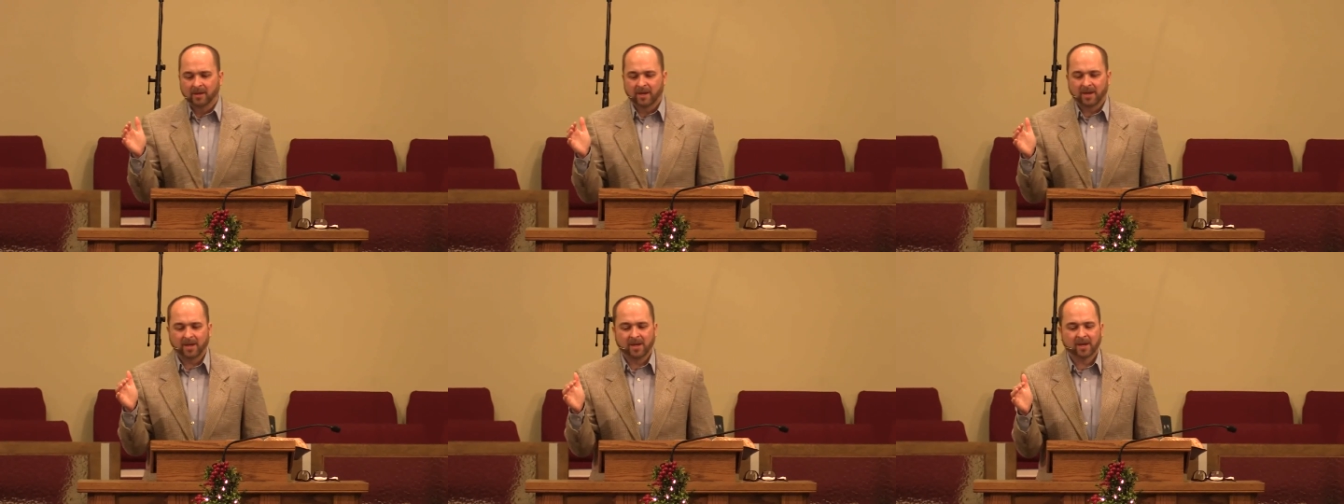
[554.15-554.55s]

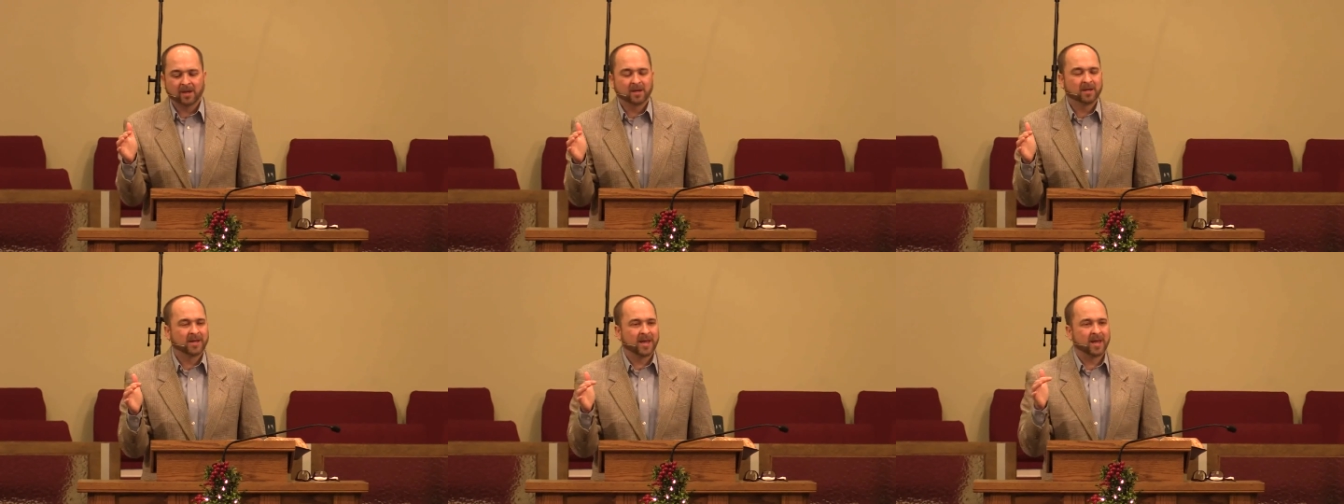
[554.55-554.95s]

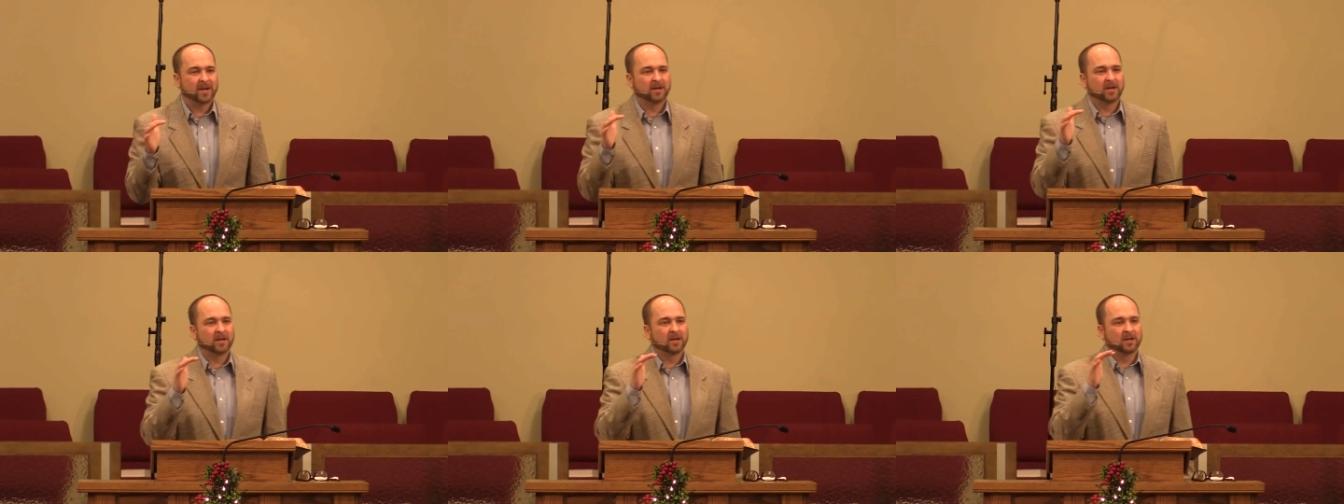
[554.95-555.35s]
eh,
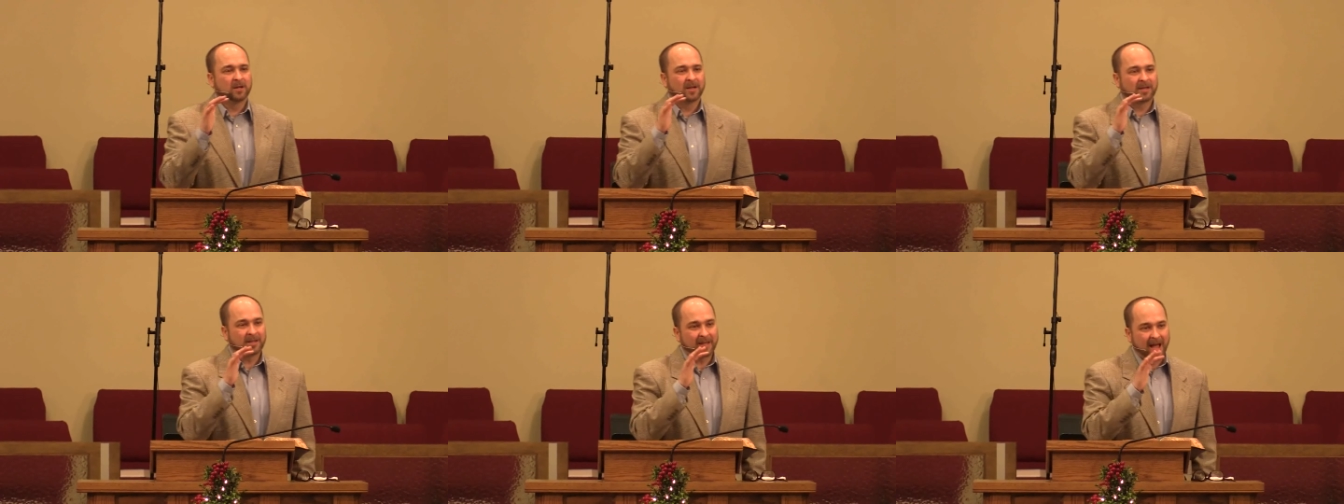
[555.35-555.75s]
can
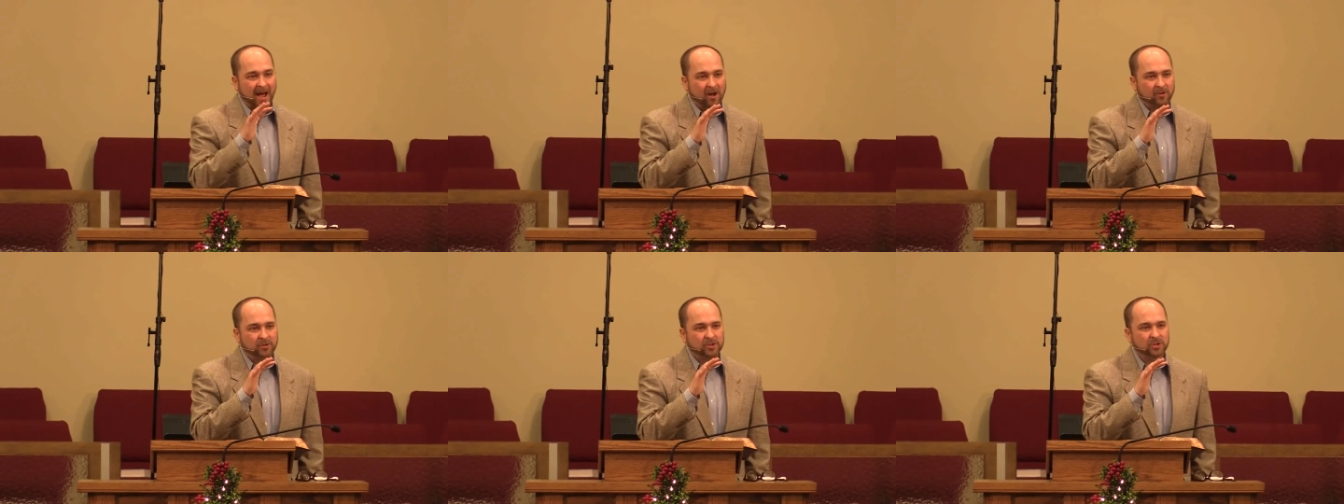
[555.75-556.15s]

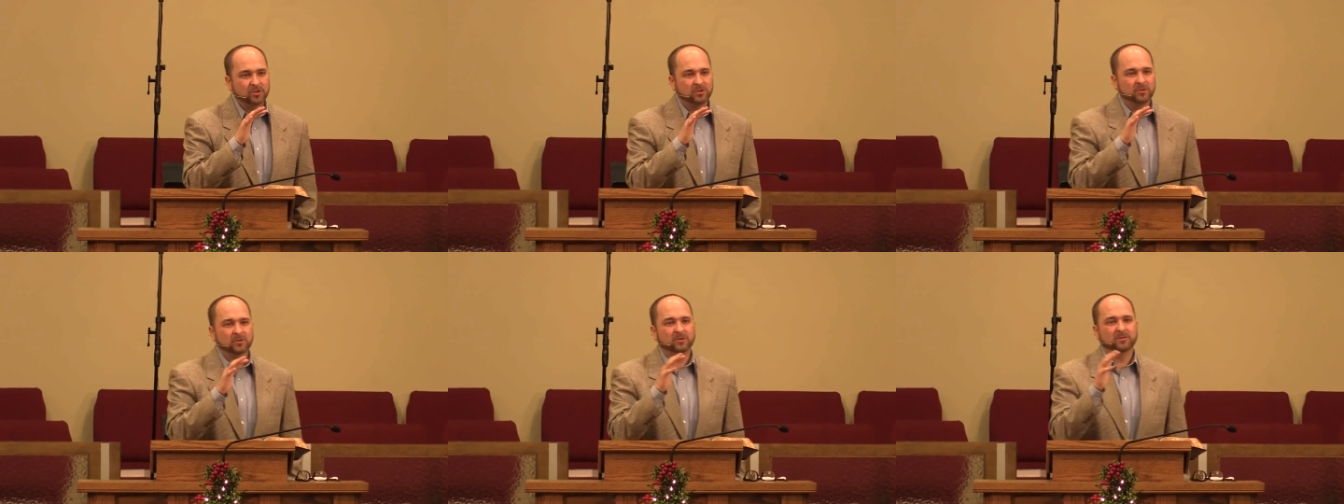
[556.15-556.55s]
cloud
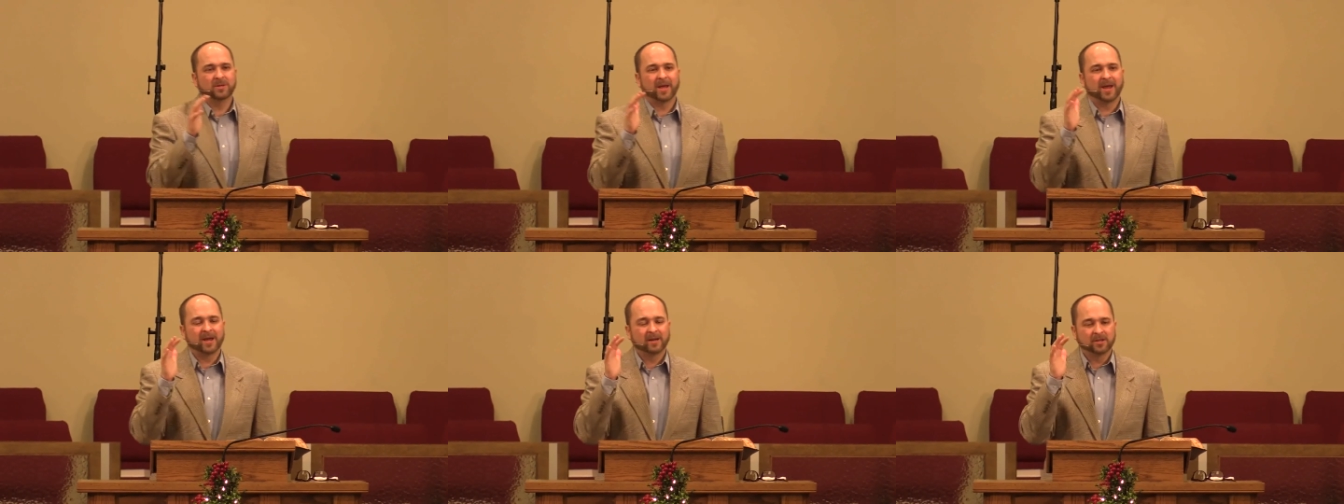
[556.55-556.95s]
you
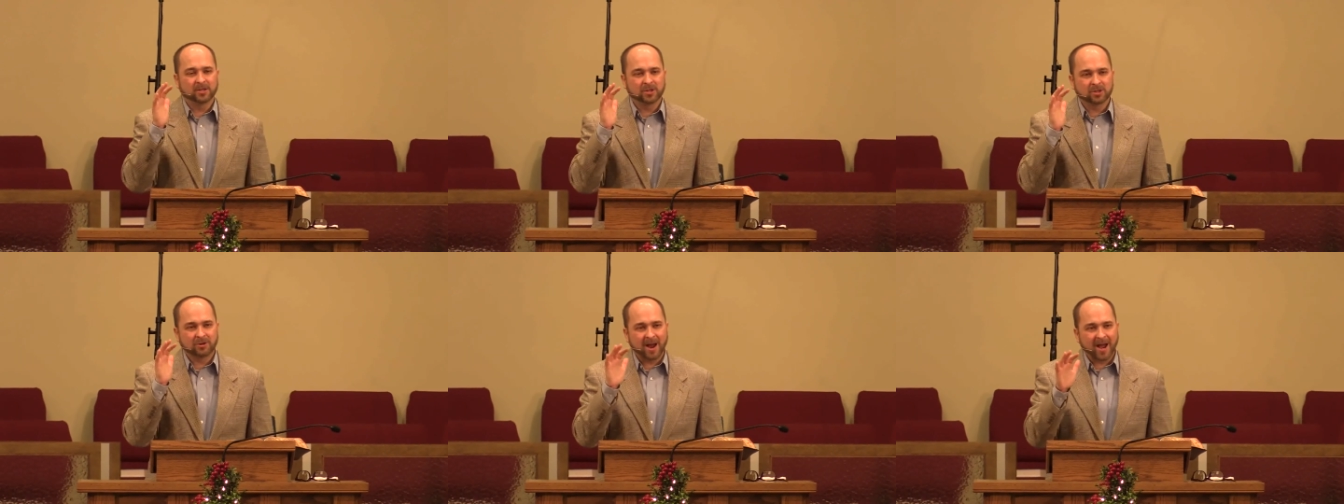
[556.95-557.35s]
and
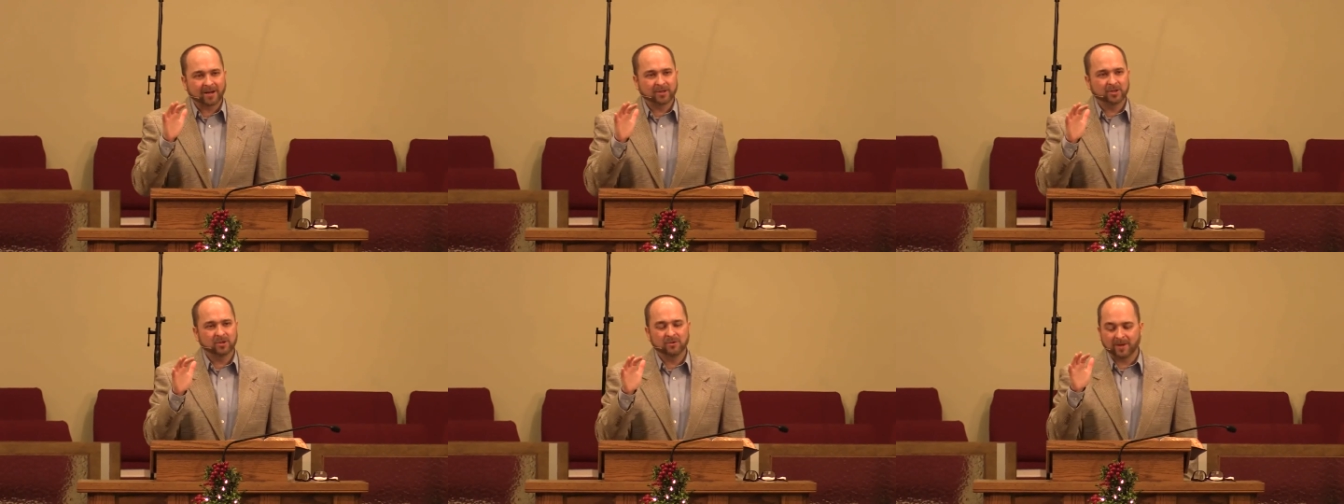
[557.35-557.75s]

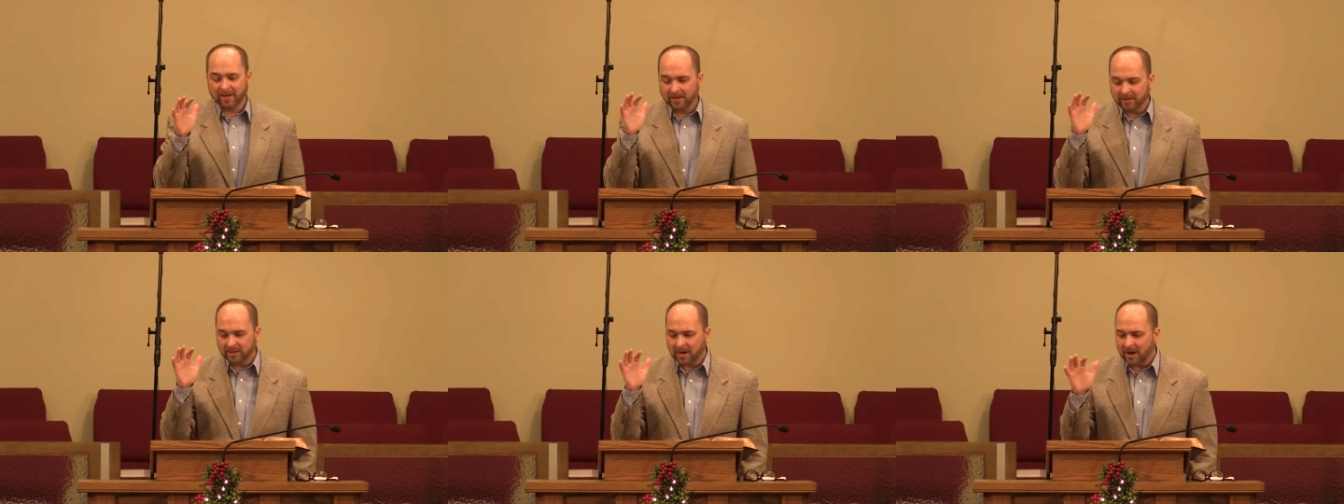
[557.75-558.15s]
distract you
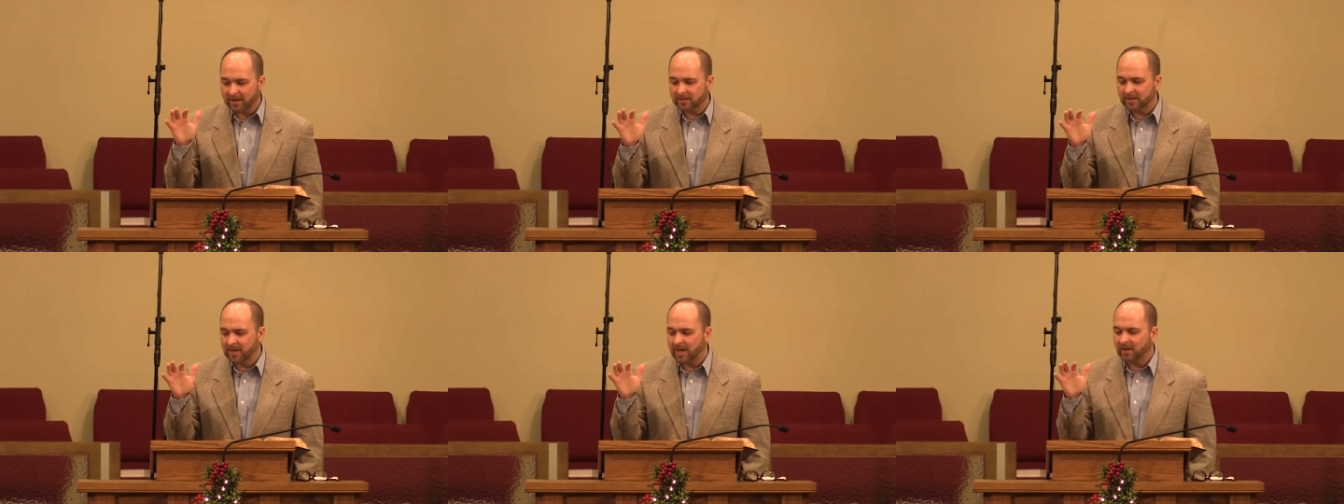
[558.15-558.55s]
and
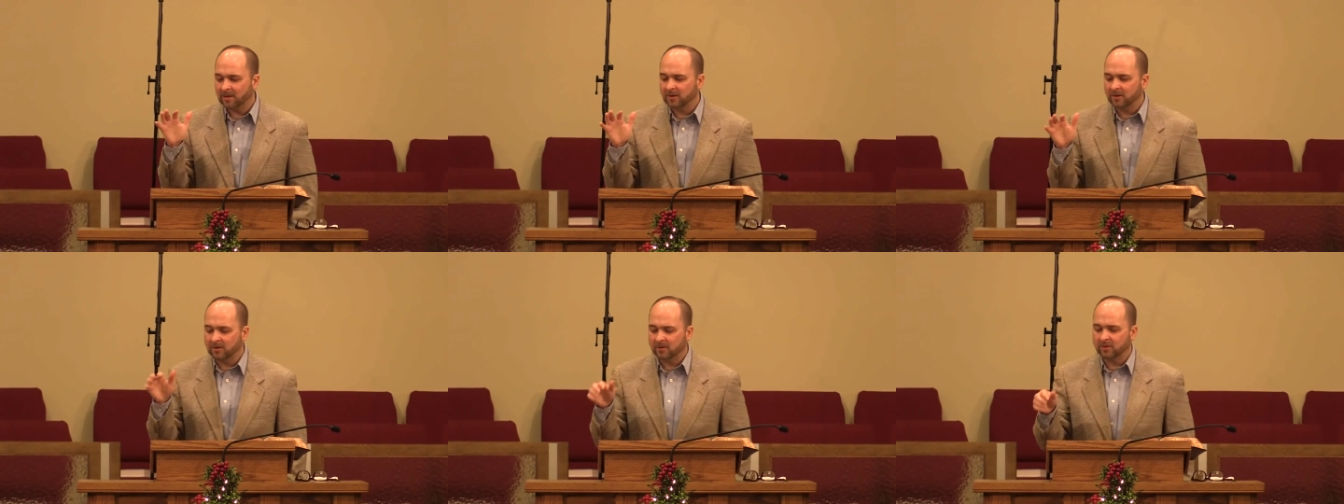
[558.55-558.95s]
intoxicate
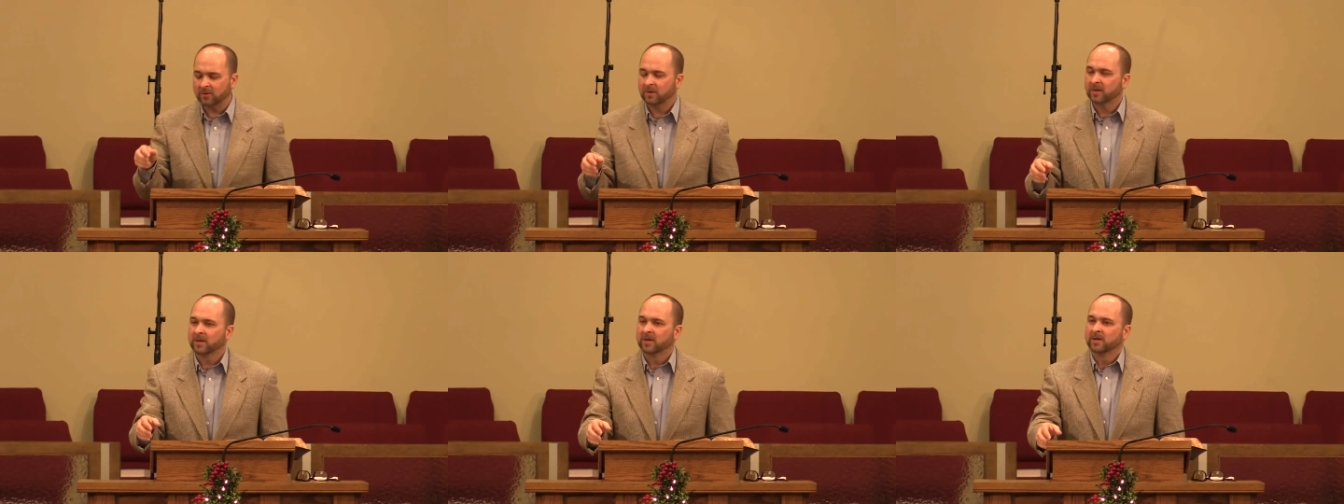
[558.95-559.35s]
you